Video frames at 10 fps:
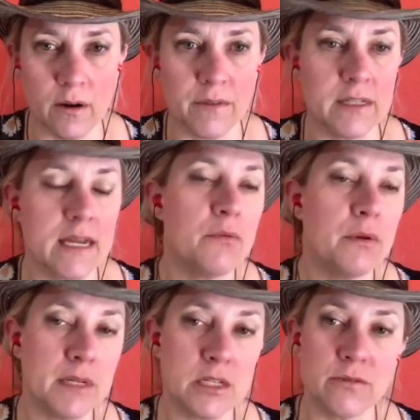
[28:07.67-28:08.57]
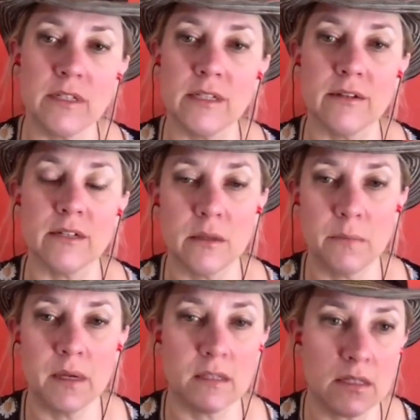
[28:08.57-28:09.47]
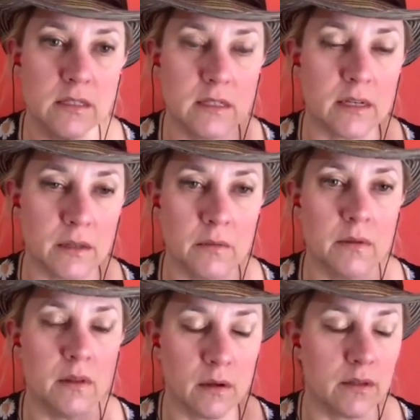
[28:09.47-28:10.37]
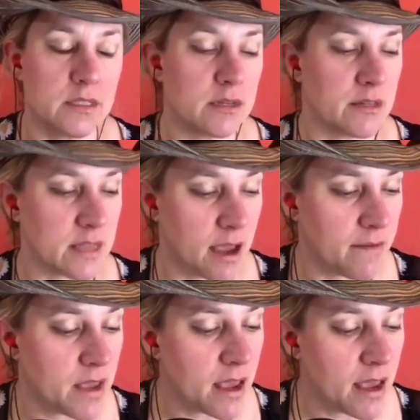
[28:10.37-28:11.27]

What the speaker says: of the Deadwood Mystery series, the biggest, the longest series I have.